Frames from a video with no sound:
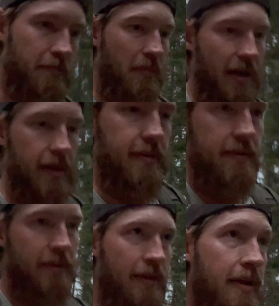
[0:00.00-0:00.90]
But
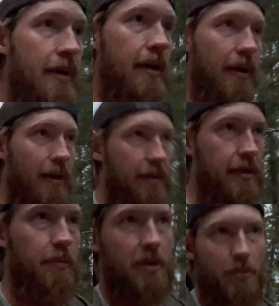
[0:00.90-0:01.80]
I think
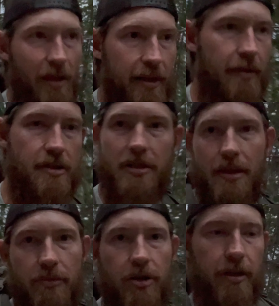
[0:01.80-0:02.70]
I'm going to plan on just
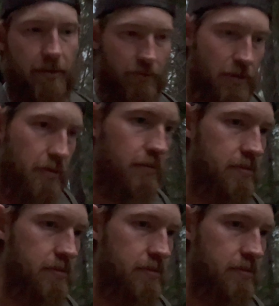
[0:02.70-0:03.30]
keep trucking through.